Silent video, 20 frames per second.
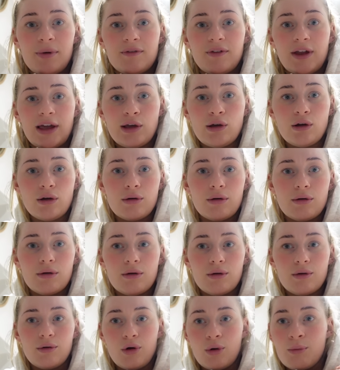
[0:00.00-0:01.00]
of like
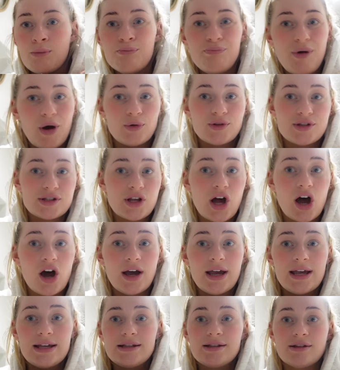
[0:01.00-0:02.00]
on both
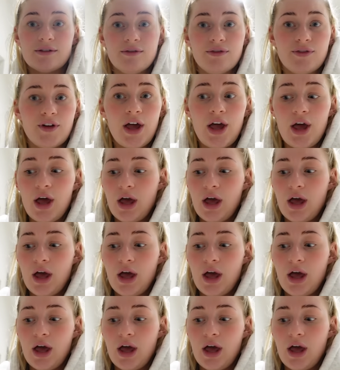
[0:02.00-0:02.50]
sides of,